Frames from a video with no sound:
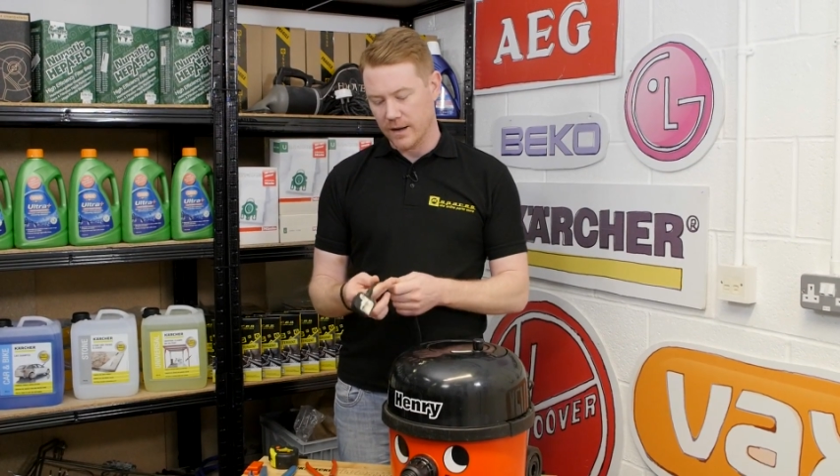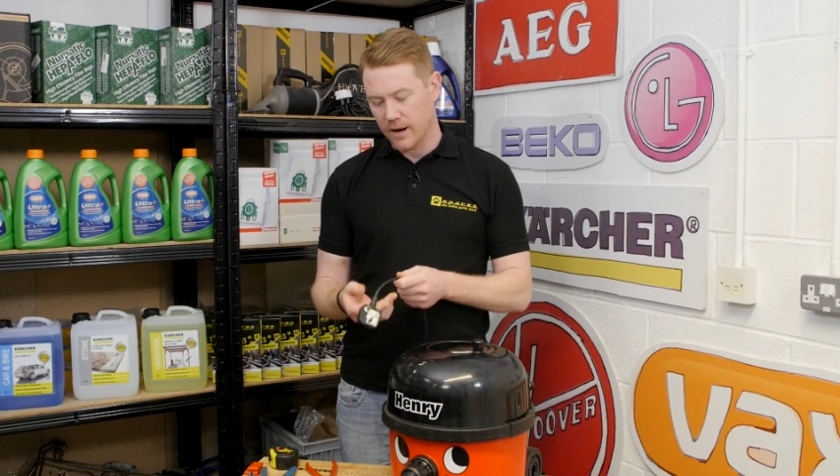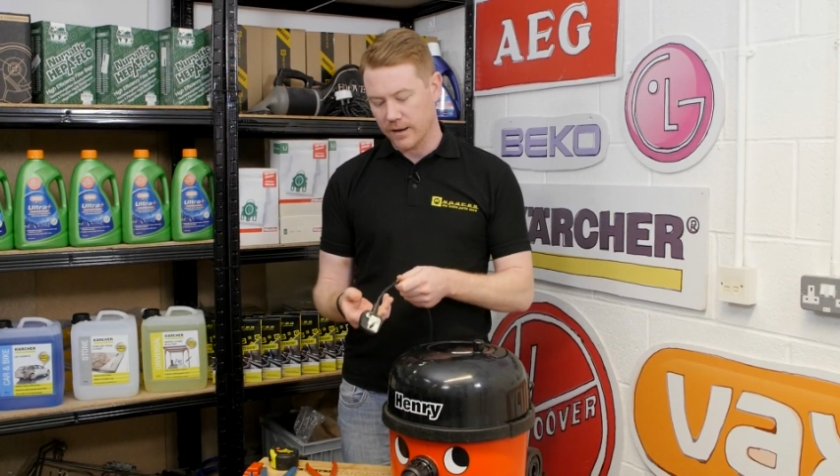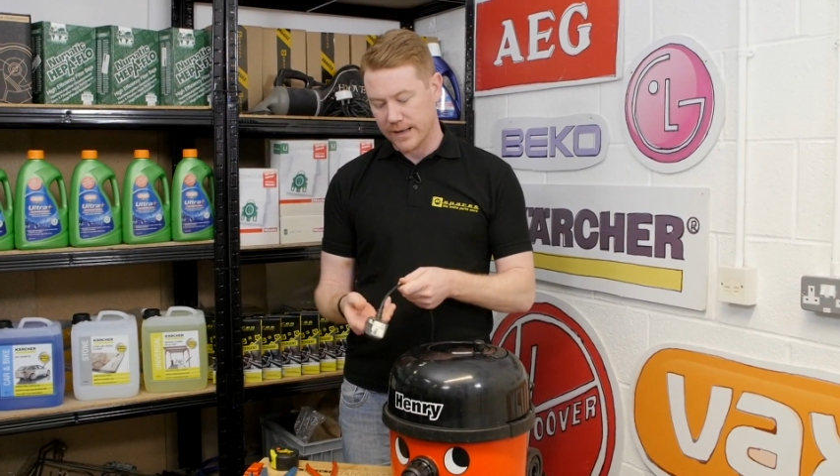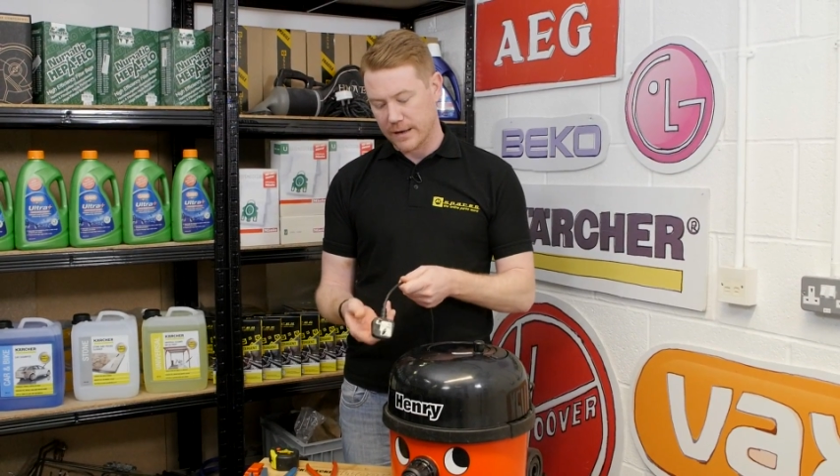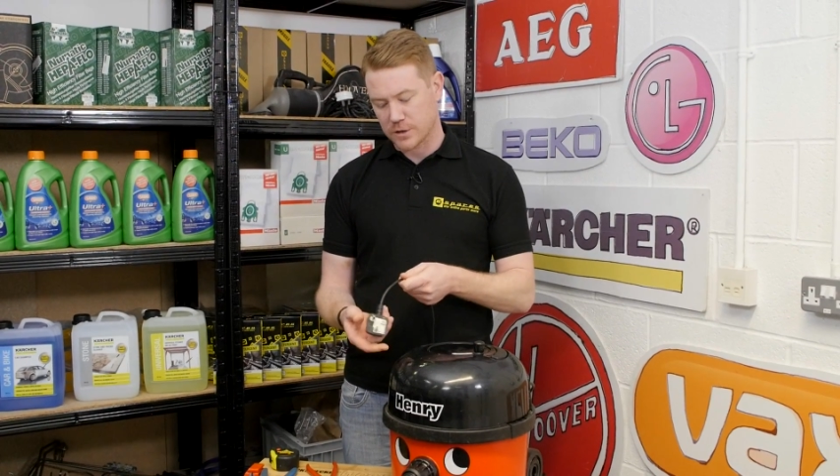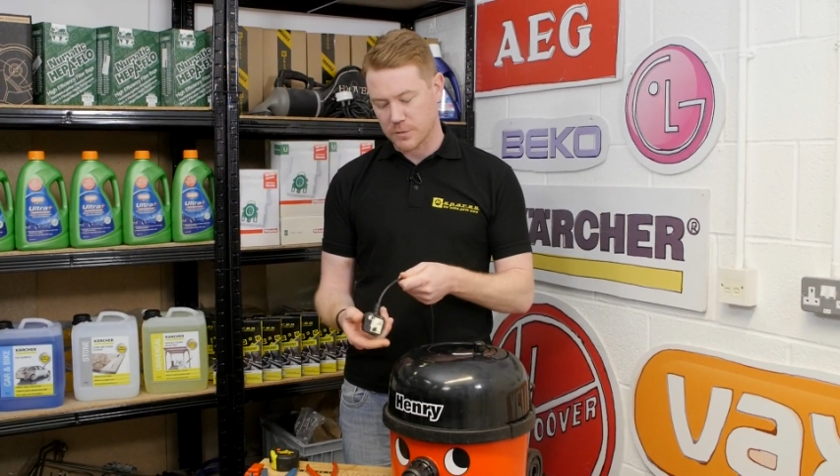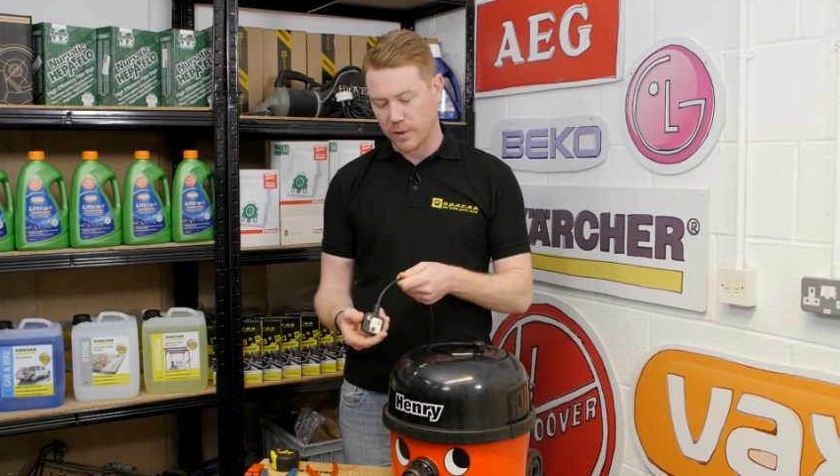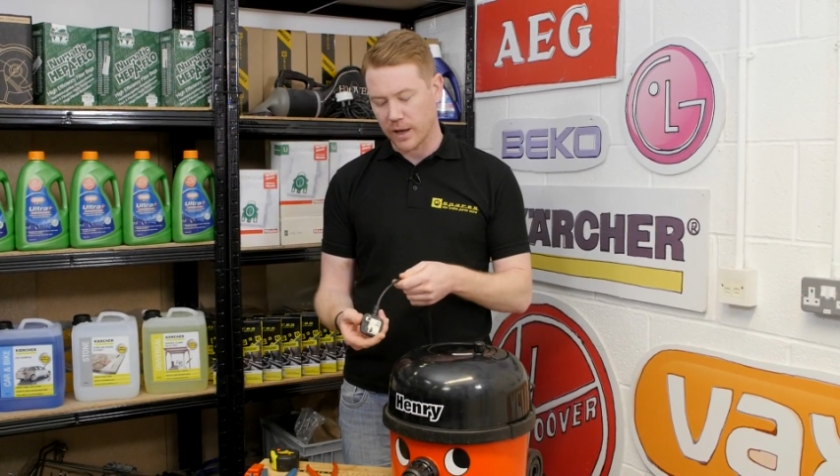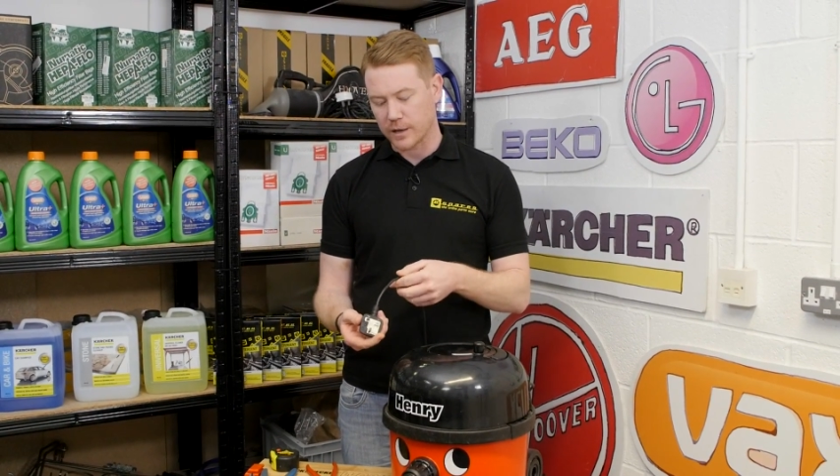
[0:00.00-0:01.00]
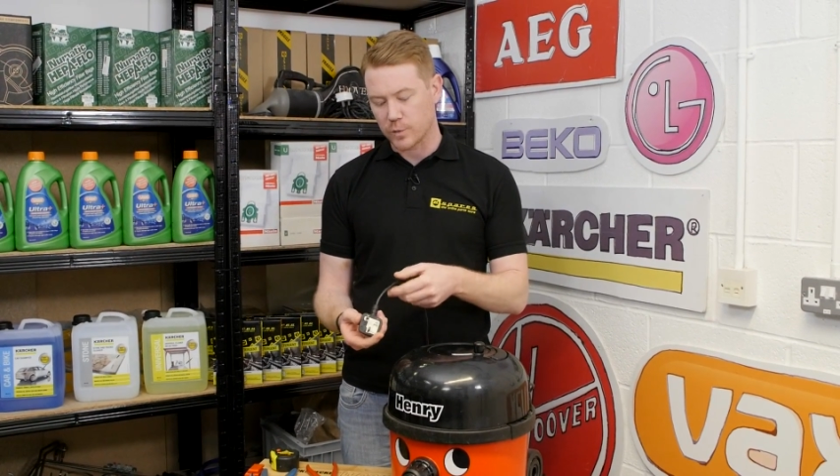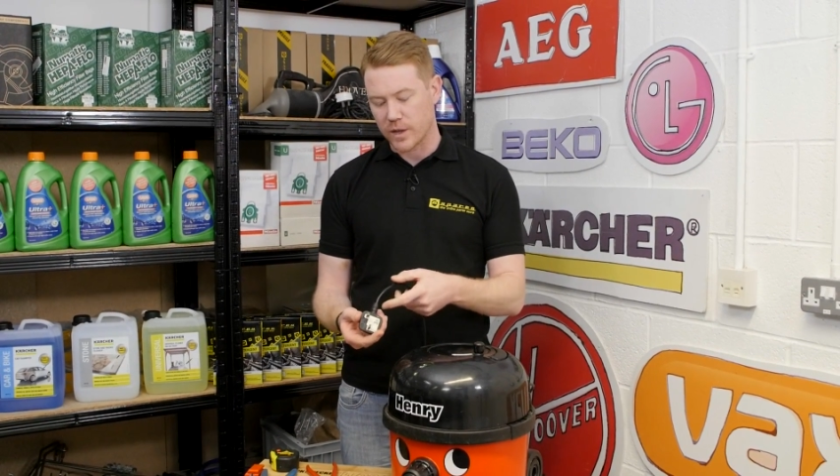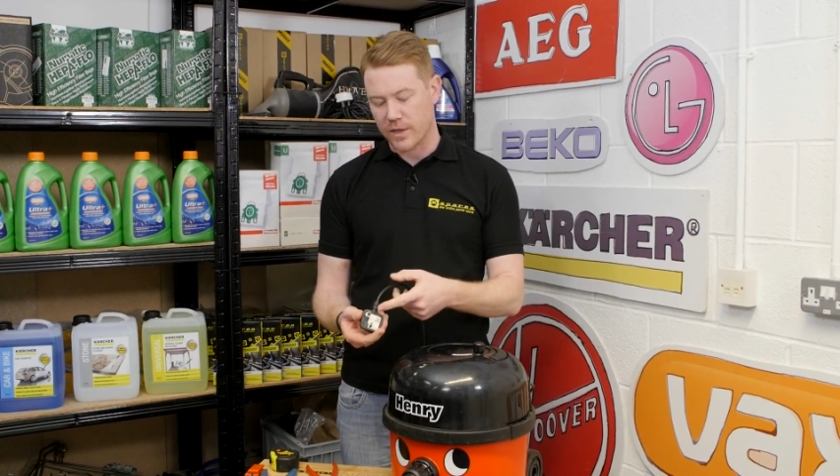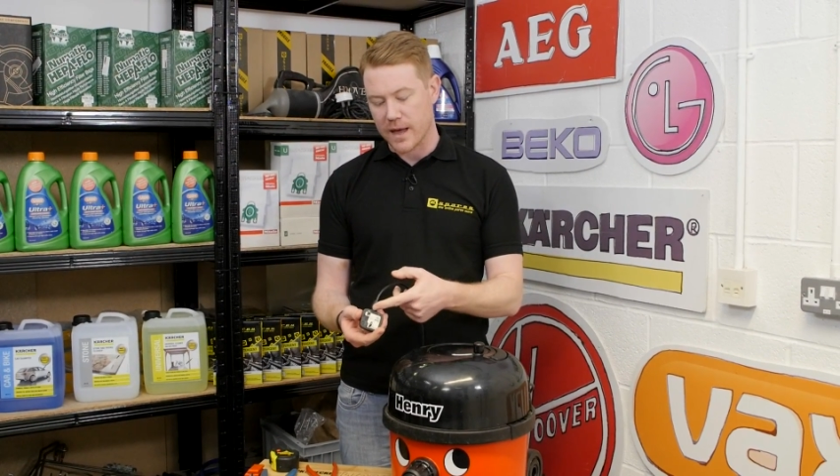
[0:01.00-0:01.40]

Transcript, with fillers: are now supplied with